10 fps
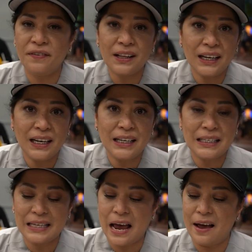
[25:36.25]

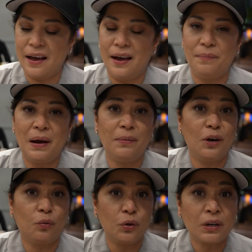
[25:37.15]
fillings and maybe
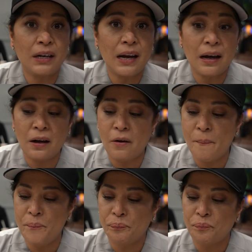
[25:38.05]
a root canal,
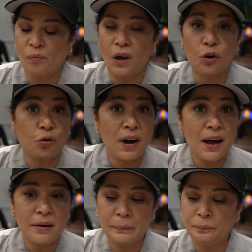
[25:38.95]
a
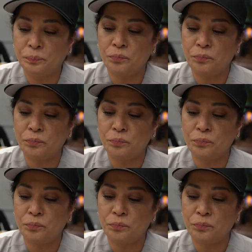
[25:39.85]
crown.